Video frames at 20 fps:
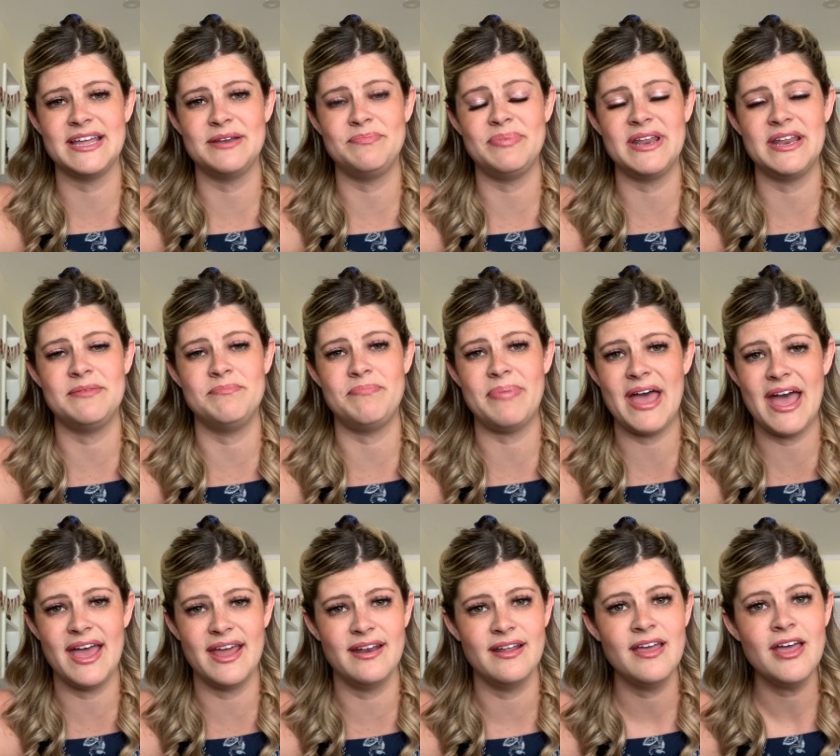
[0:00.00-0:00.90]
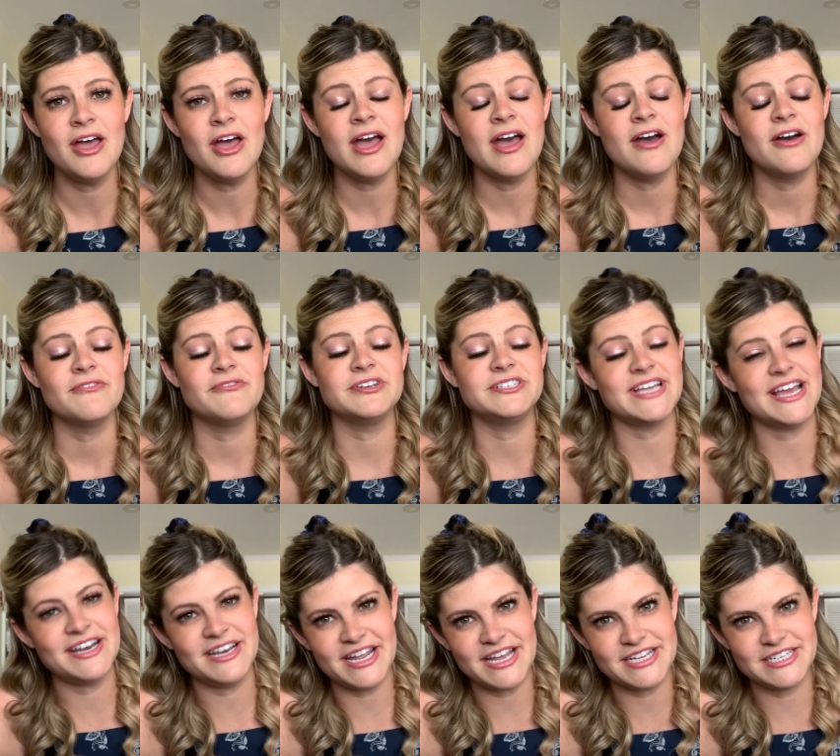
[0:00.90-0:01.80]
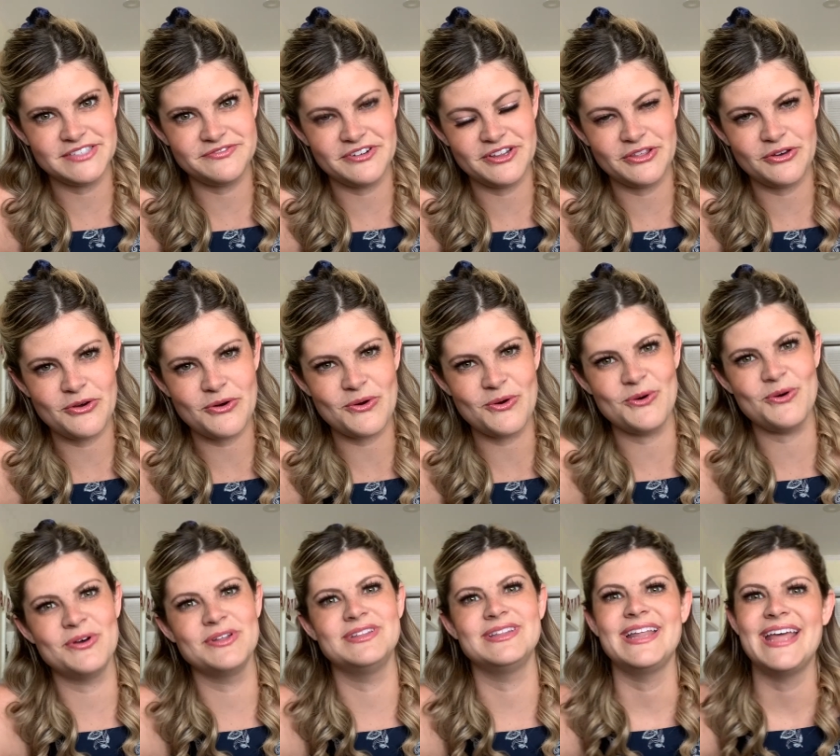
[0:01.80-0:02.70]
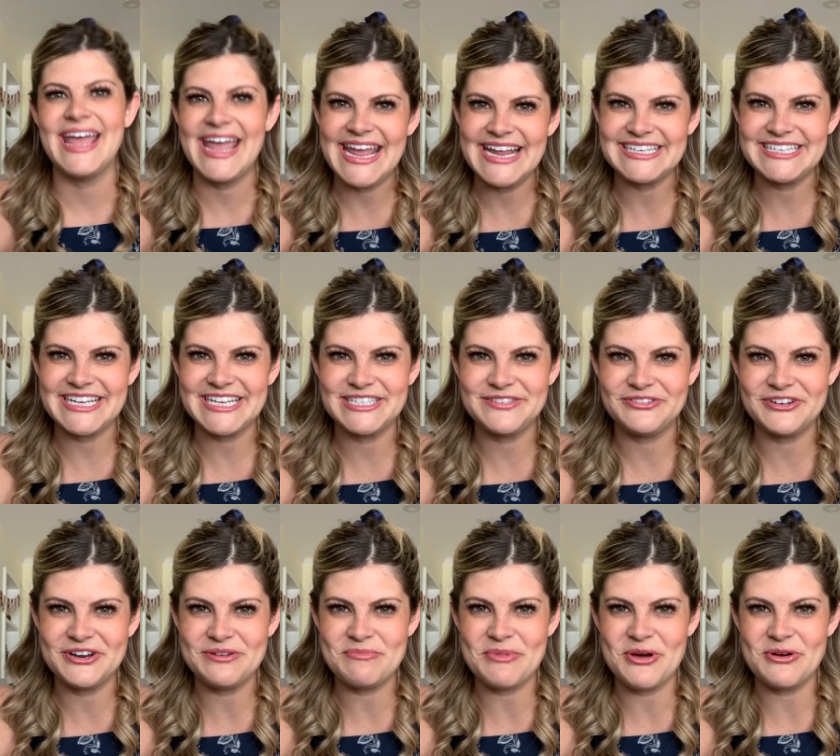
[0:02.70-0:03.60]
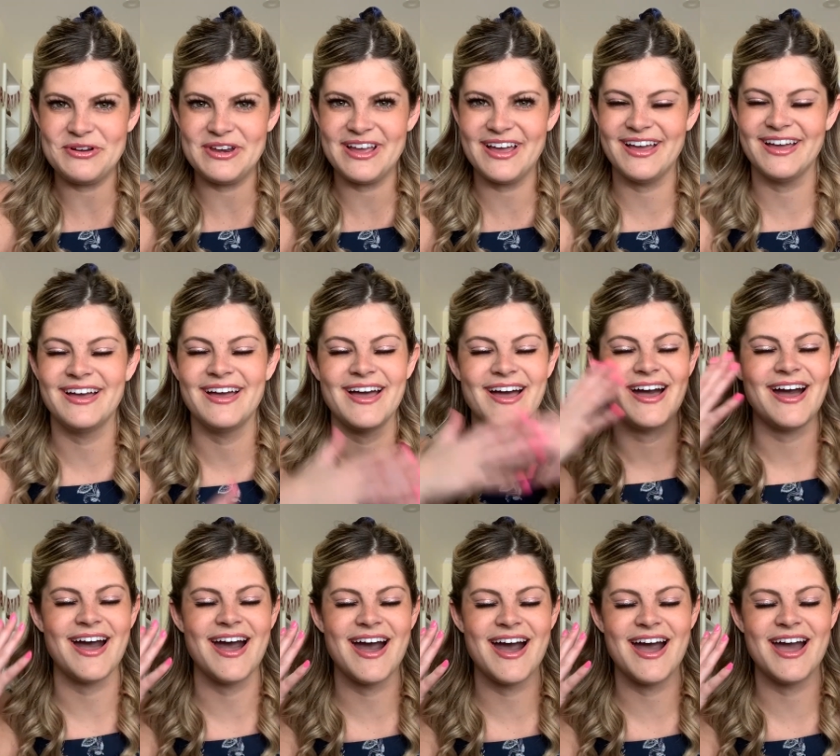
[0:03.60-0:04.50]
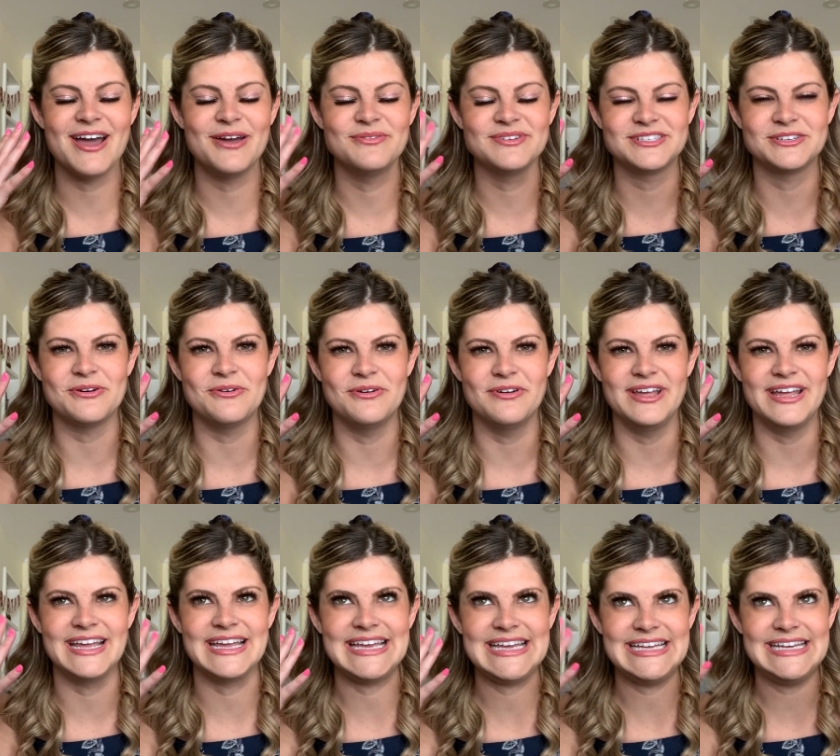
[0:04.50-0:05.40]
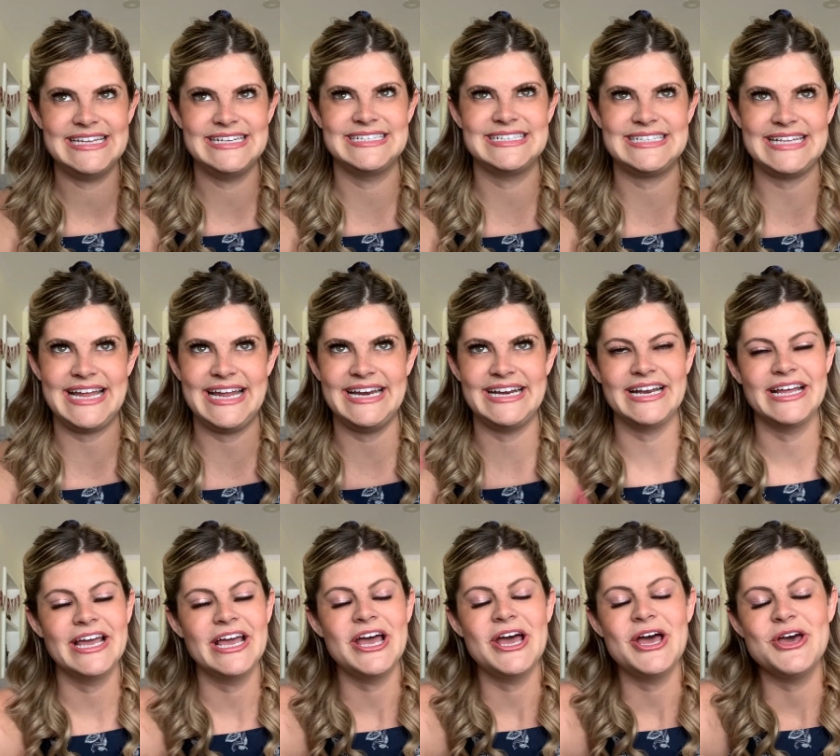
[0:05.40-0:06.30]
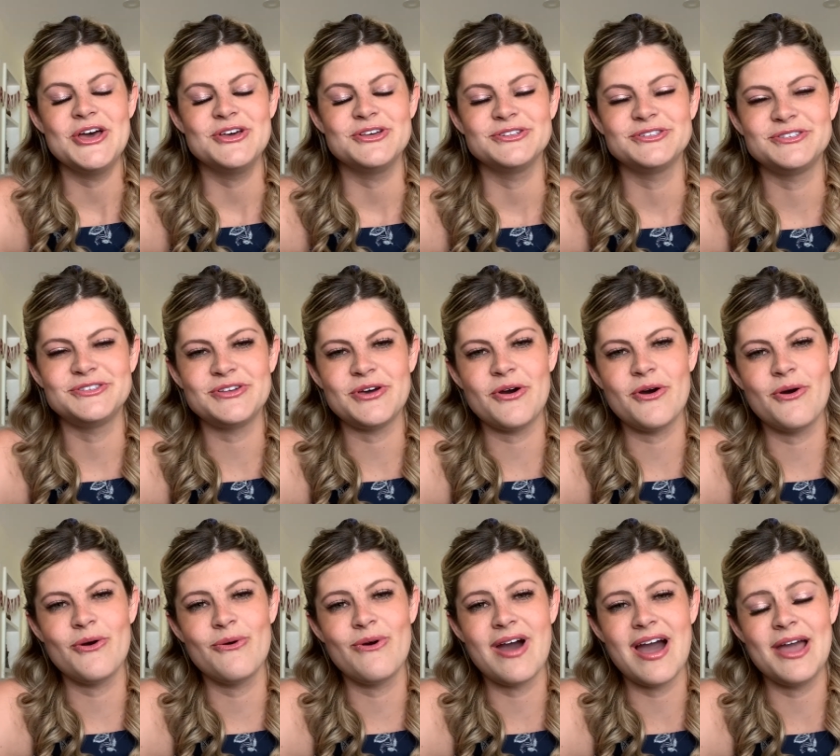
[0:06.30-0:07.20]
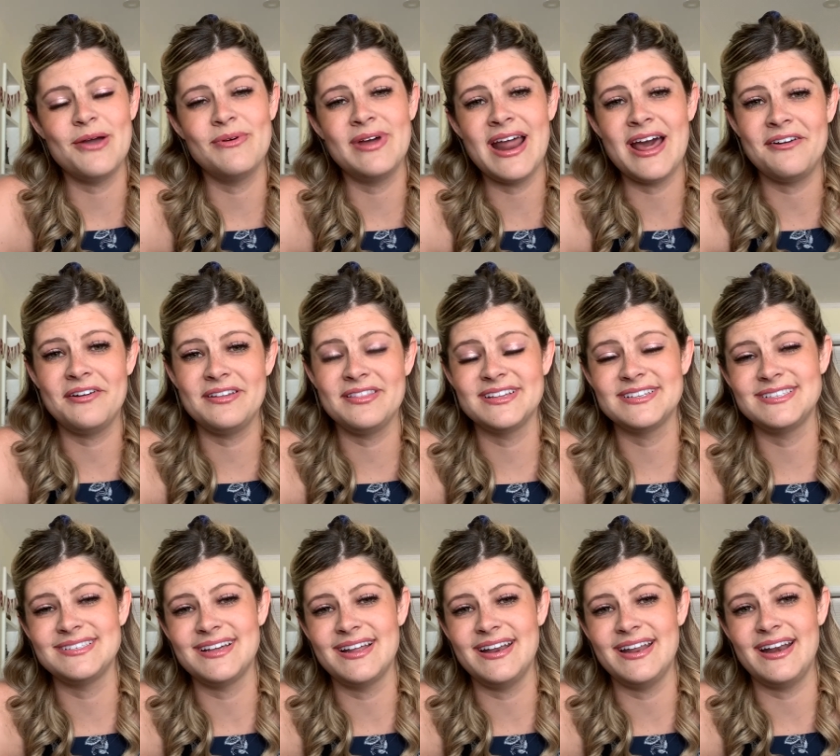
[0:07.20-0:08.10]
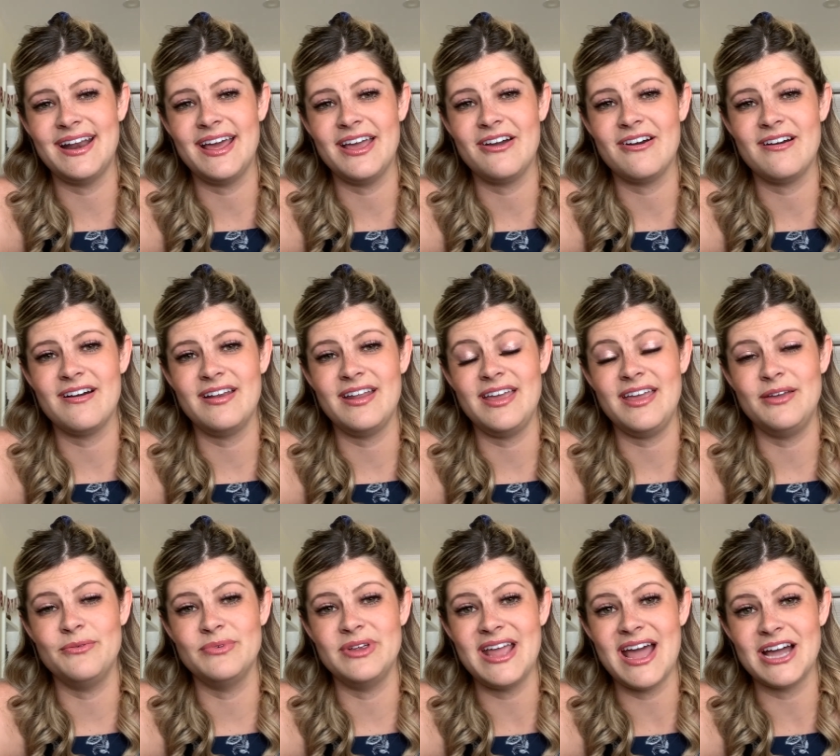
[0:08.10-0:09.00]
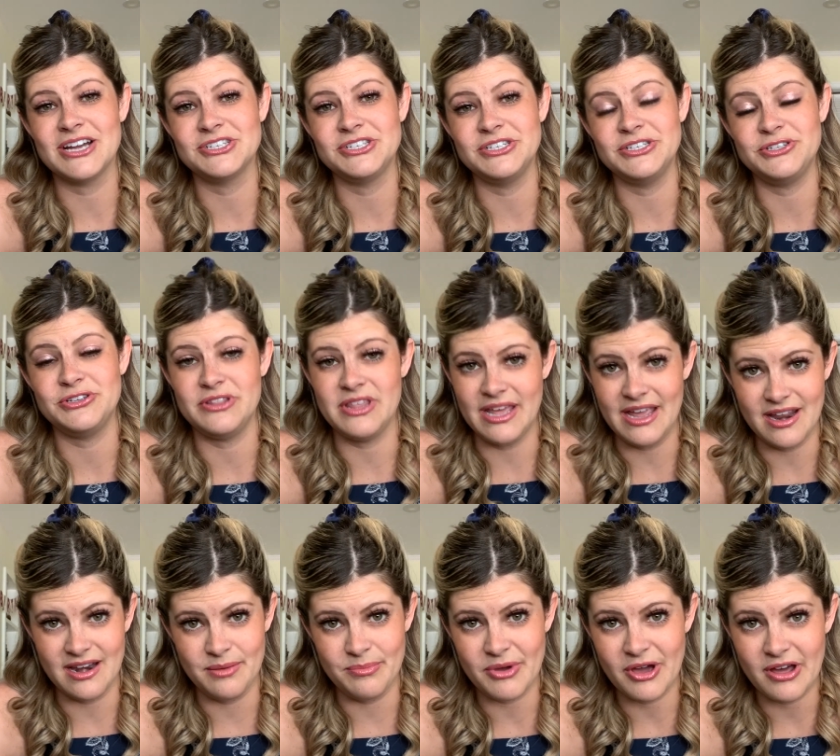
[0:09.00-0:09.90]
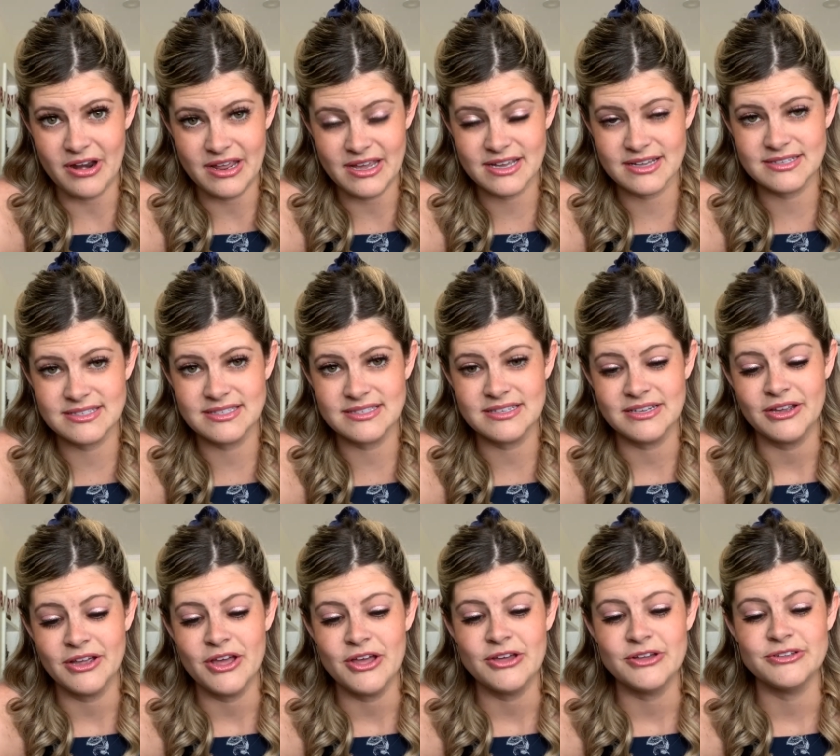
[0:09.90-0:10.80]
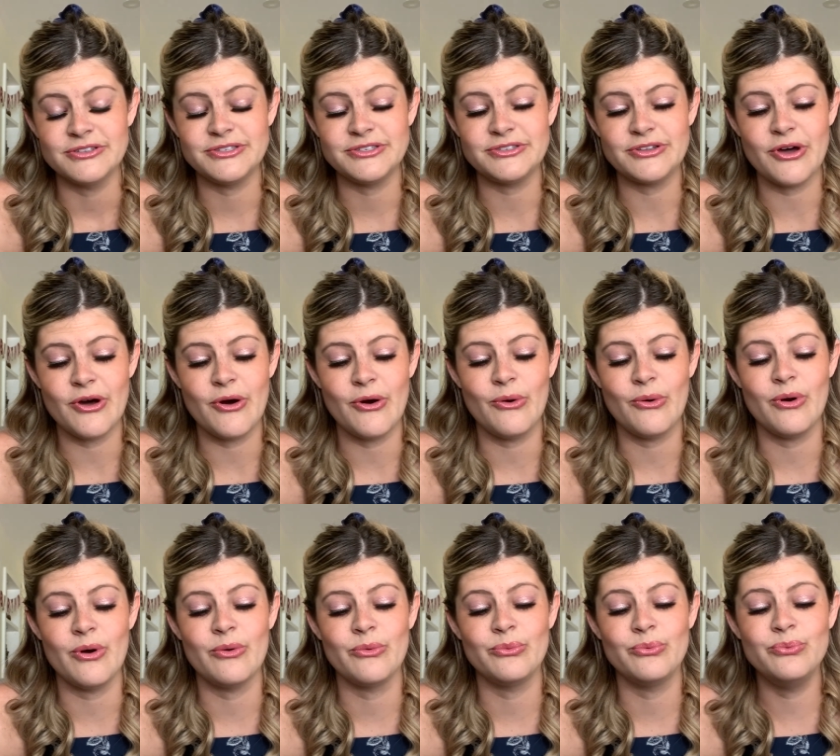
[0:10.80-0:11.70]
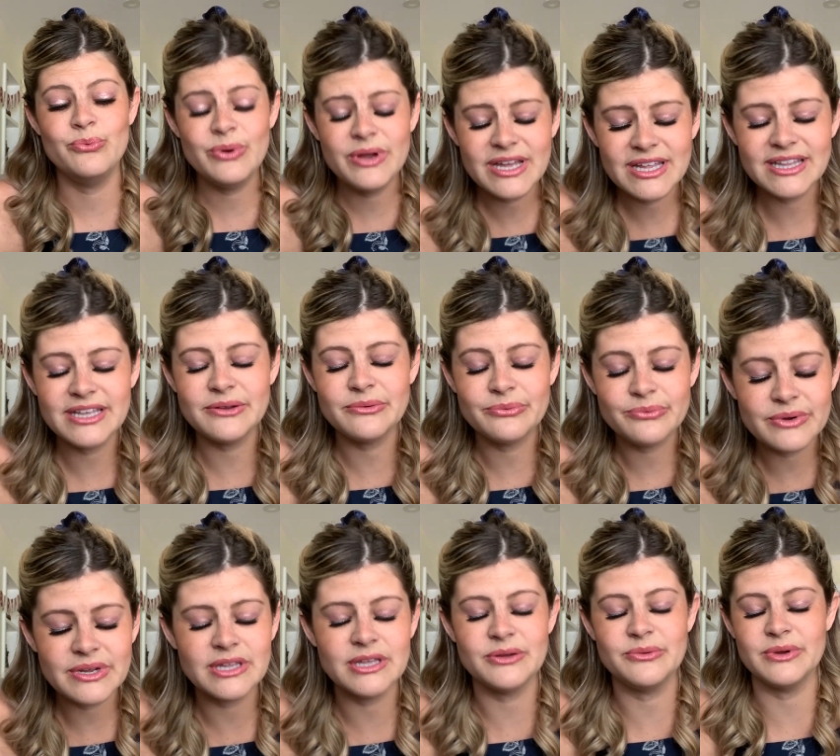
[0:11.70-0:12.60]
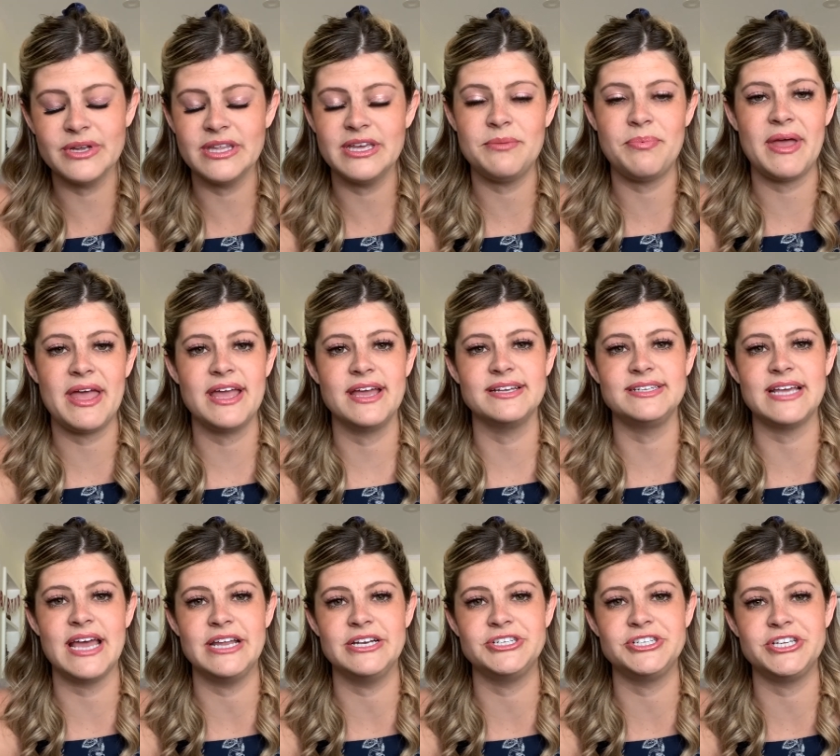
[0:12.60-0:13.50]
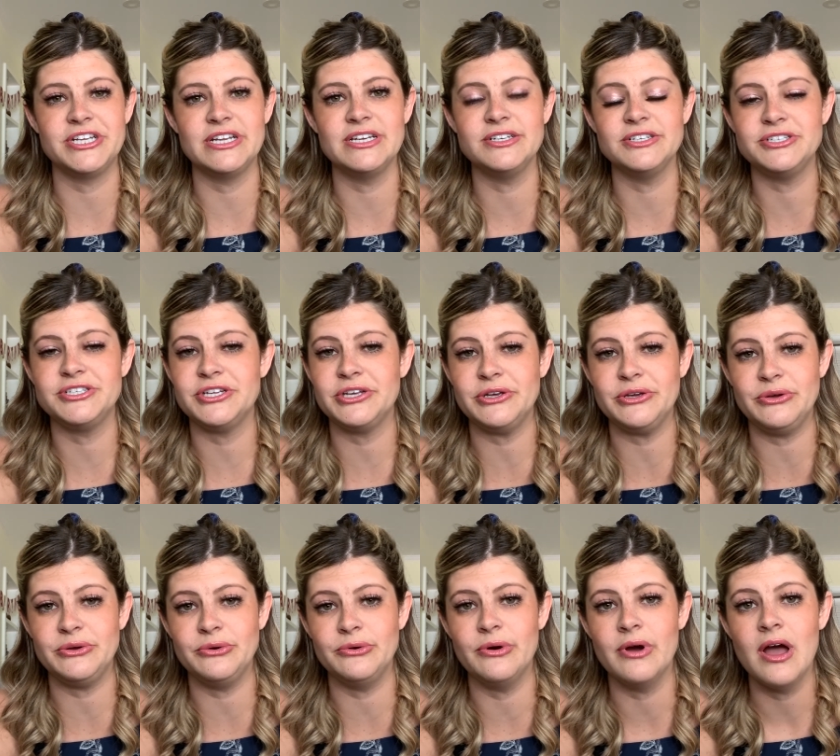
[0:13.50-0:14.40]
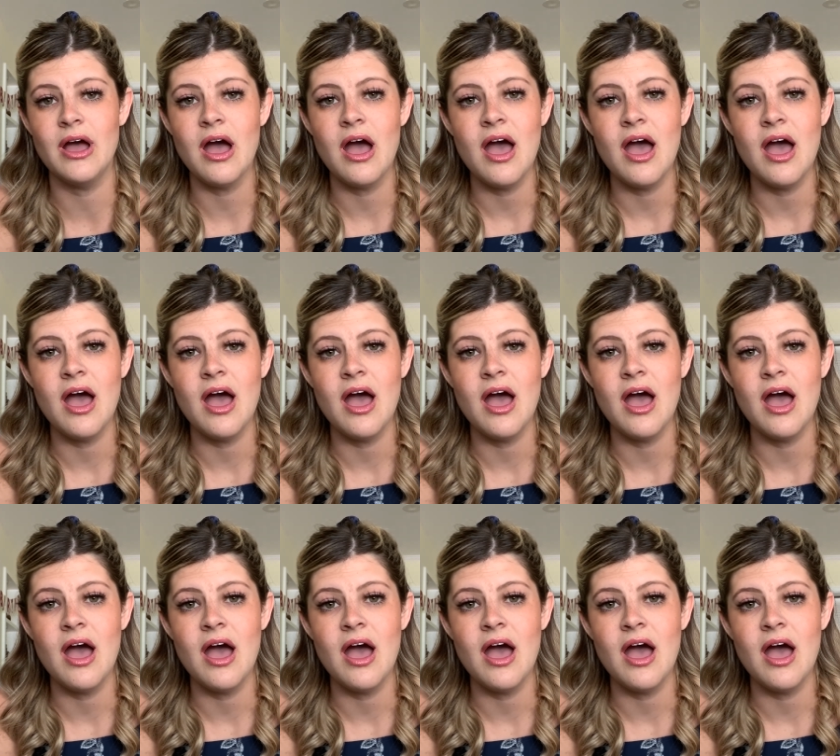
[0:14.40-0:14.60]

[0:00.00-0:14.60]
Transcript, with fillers: had been in bed for ten days for the cold, eight days for pneumonia. I was going insane. So I went out in the sun and I got a reaction to the antibiotics. So really, really, really pay attention to